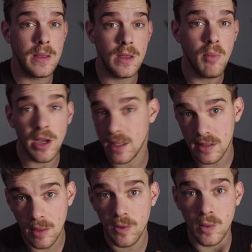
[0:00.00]
you might end
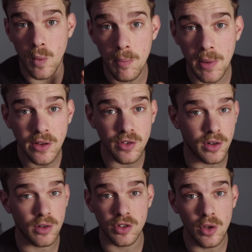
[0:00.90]
up with one picture
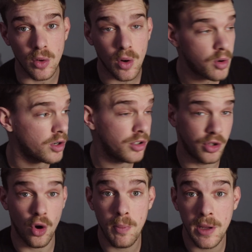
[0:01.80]
or two, or
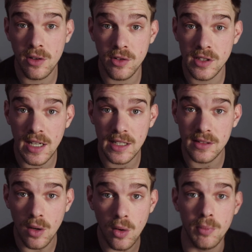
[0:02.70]
no pictures at all.